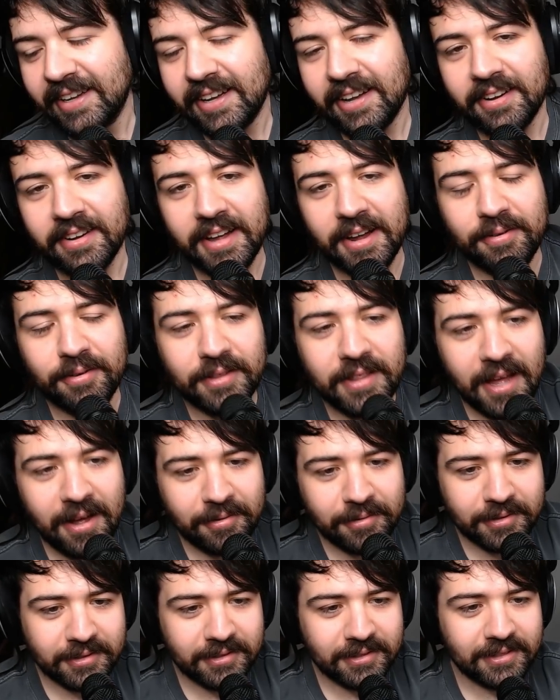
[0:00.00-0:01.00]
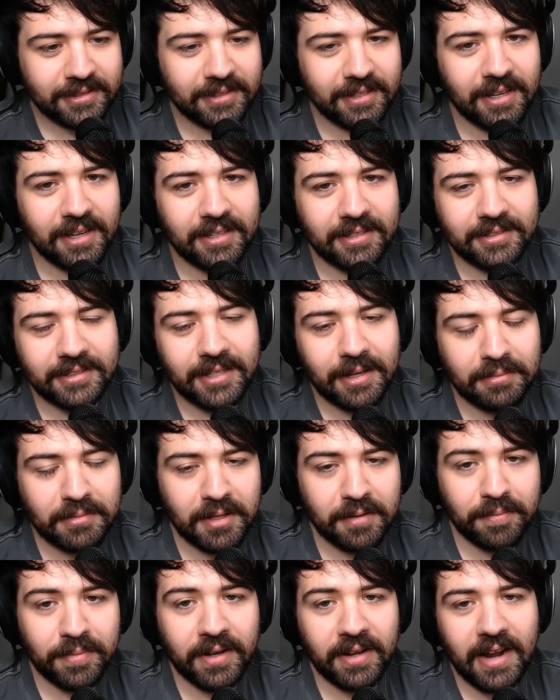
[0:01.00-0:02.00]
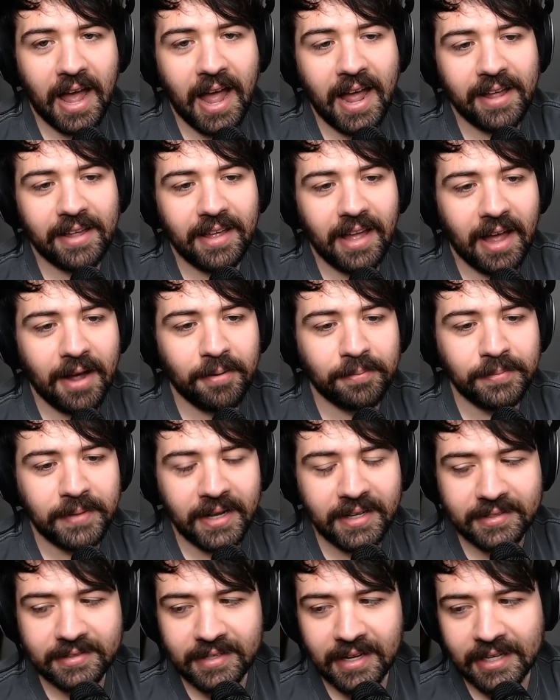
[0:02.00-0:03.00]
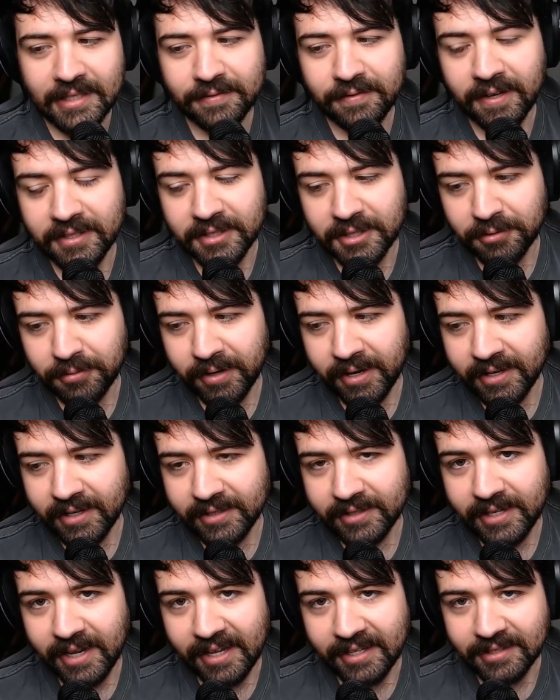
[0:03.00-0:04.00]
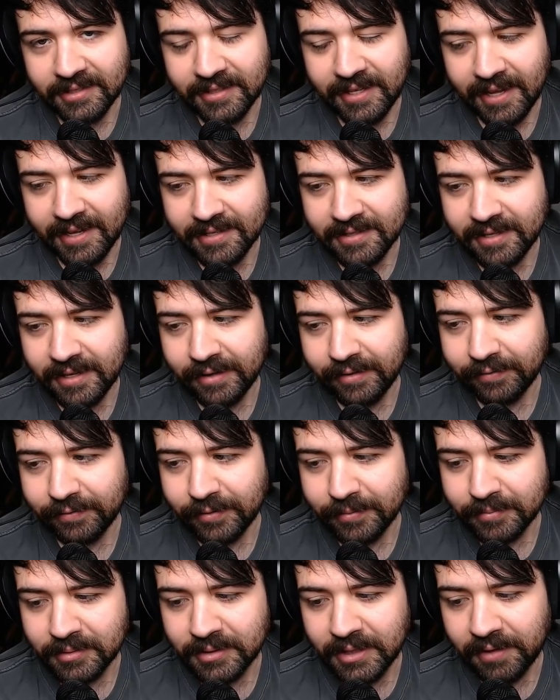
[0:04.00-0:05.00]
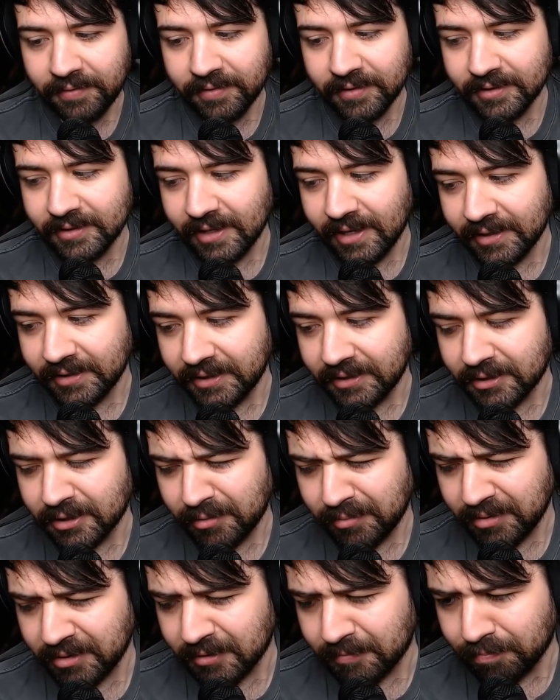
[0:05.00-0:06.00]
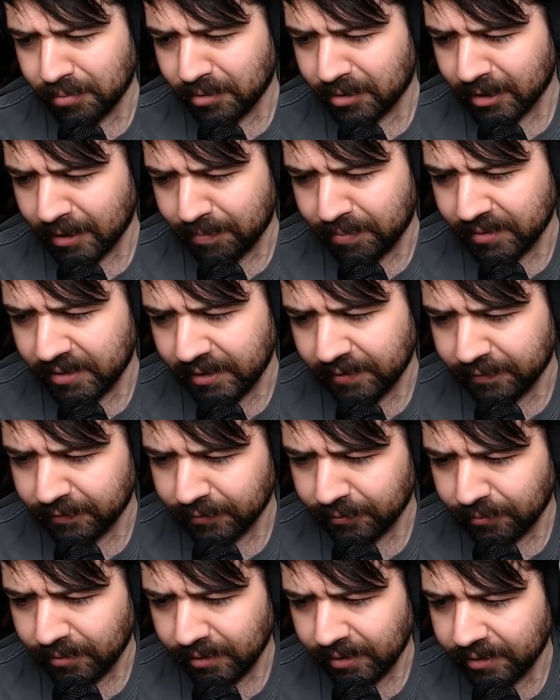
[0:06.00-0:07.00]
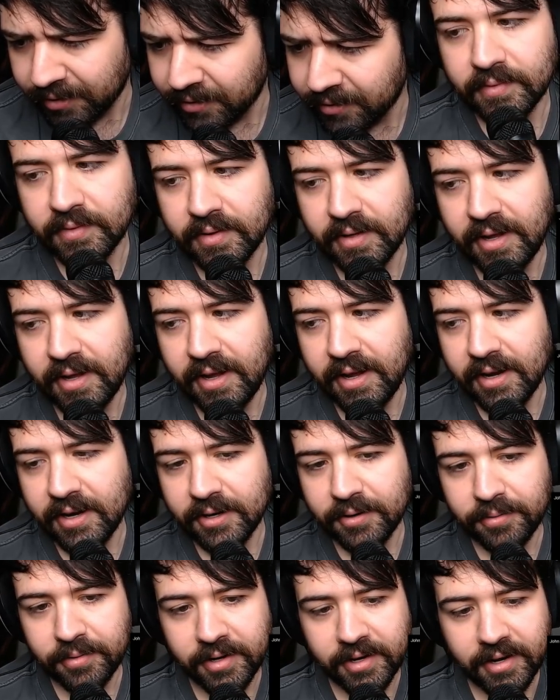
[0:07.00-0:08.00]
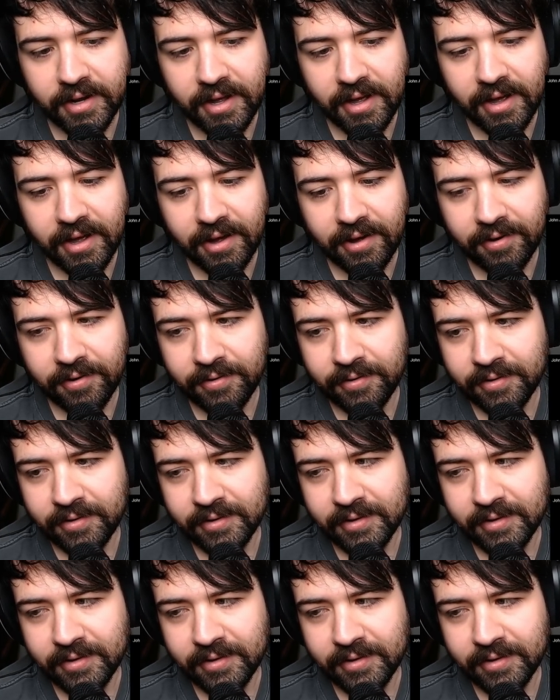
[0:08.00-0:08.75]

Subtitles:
Okay, well, that was something, but I'm not satisfied till we get a taste test in from Stephen Assanti, so let me just pull up a different one. Here we go.